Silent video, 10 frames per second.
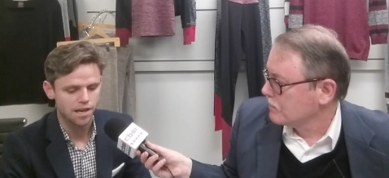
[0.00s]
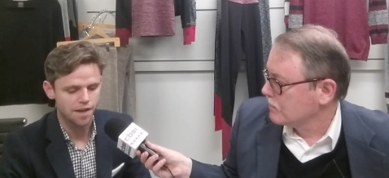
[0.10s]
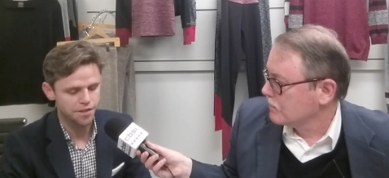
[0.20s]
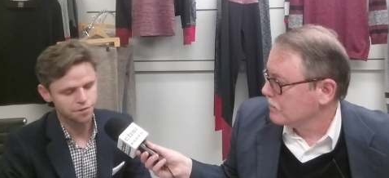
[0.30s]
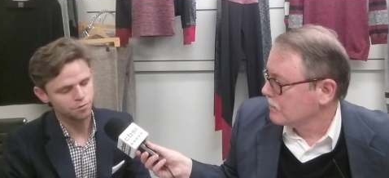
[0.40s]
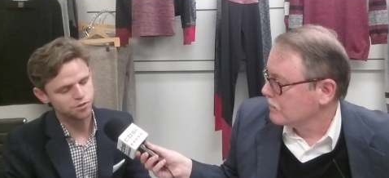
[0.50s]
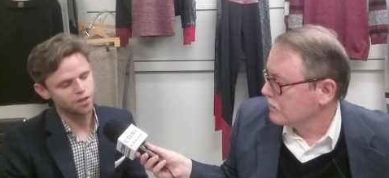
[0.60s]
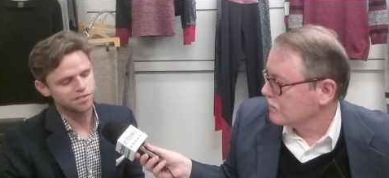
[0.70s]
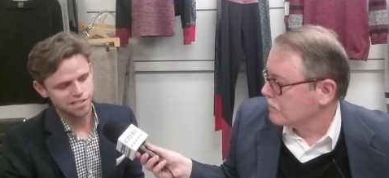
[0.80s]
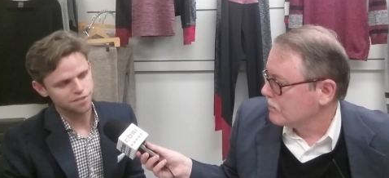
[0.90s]
Speaker 1: I think the
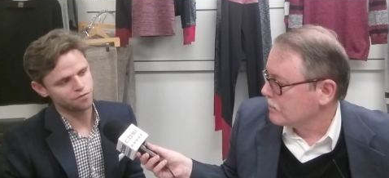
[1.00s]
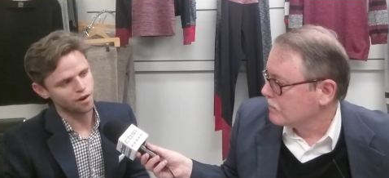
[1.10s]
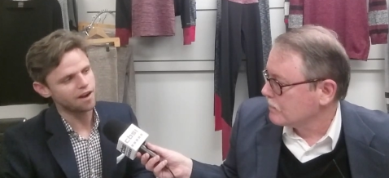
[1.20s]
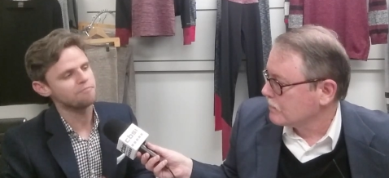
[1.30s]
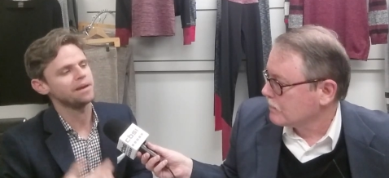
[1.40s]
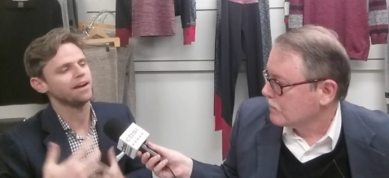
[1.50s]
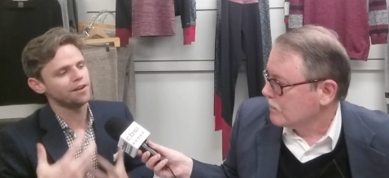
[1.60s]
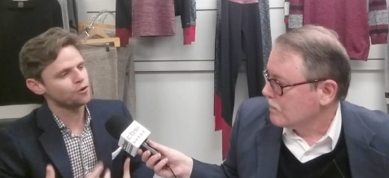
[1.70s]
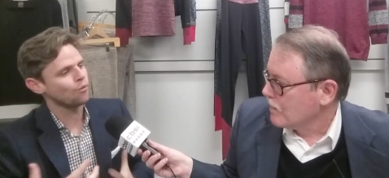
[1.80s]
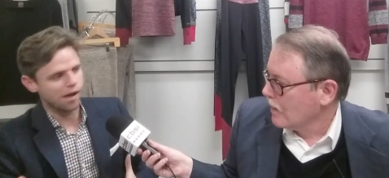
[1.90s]
results thus far have been
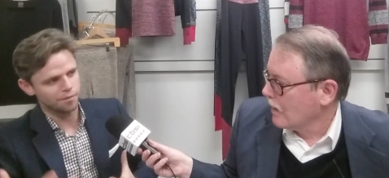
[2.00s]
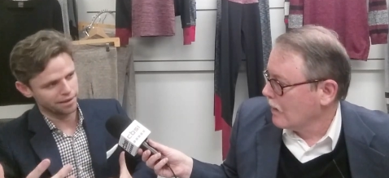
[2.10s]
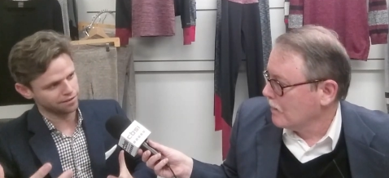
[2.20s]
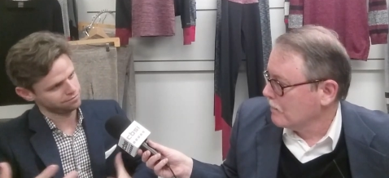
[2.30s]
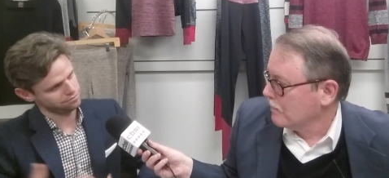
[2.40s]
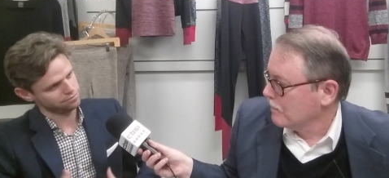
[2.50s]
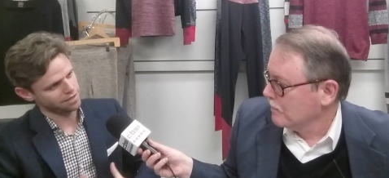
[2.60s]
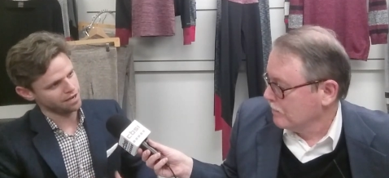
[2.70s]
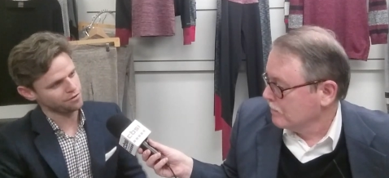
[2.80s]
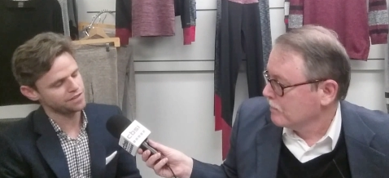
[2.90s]
underwhelming.
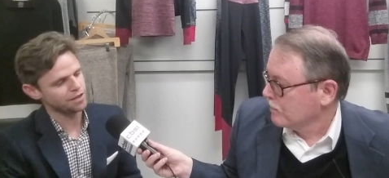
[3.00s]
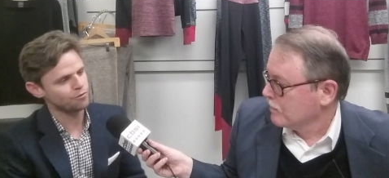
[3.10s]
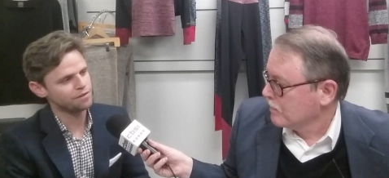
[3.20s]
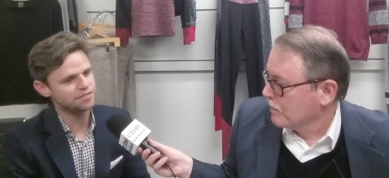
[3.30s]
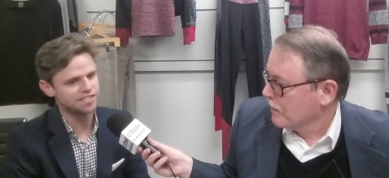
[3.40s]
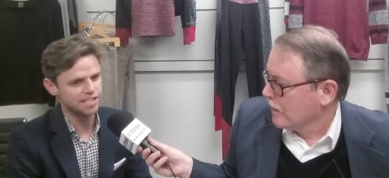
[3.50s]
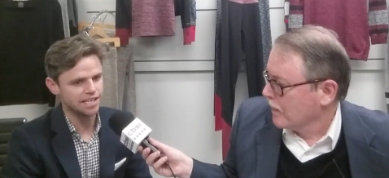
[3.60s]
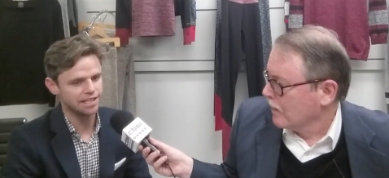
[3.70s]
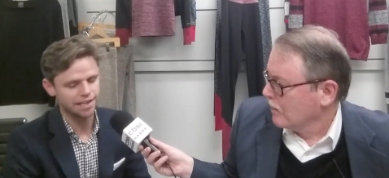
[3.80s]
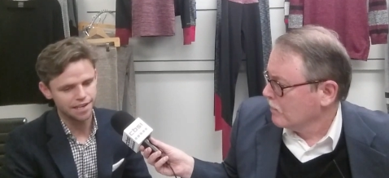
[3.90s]
I don't think we've
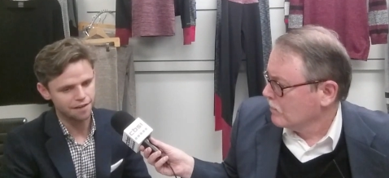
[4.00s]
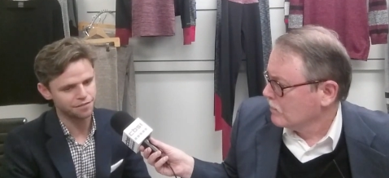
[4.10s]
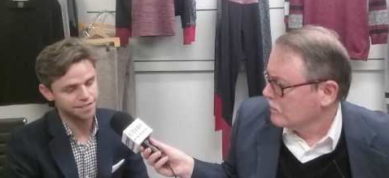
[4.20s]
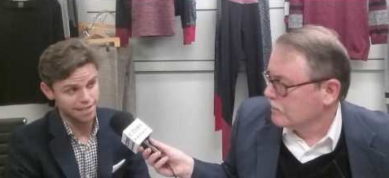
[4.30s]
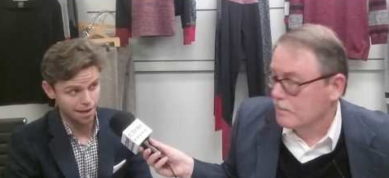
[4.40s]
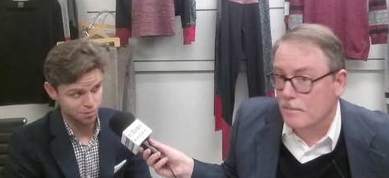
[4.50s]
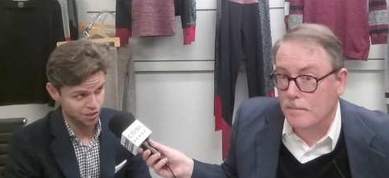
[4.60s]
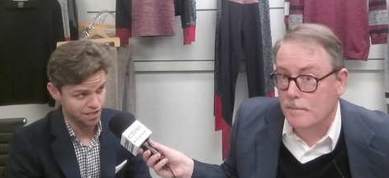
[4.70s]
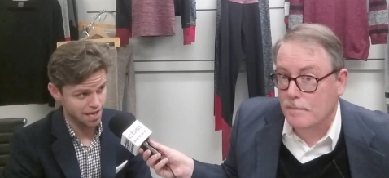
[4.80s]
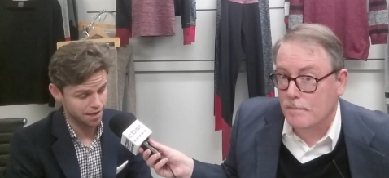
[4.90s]
seen enough
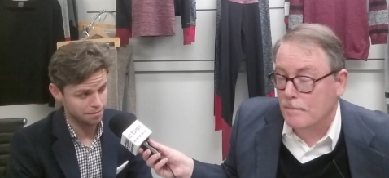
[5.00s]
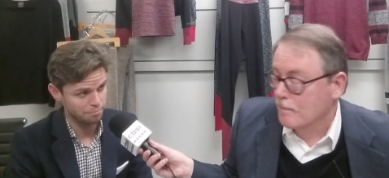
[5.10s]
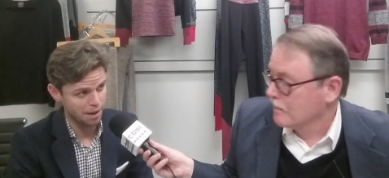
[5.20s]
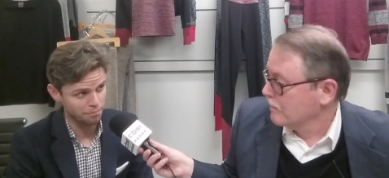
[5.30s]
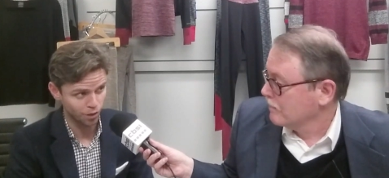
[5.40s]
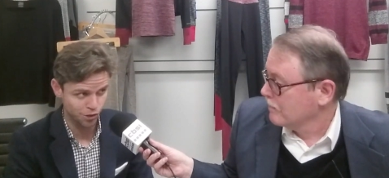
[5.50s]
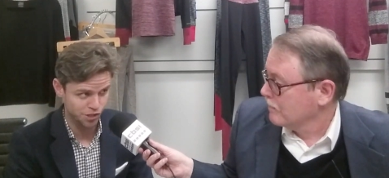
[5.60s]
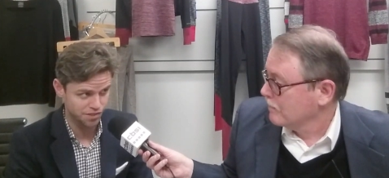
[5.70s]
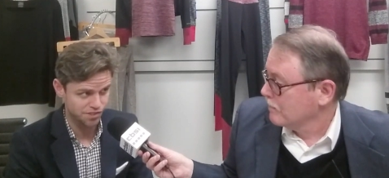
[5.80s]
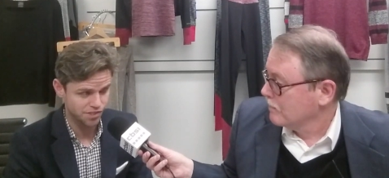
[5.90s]
adoption yet by
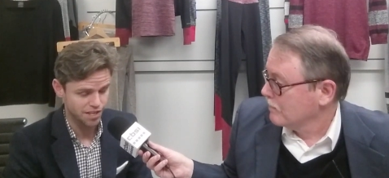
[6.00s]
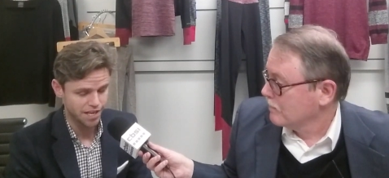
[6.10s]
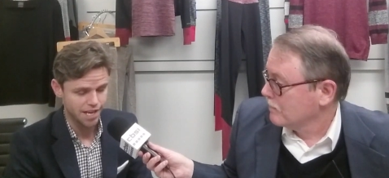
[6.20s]
merchants.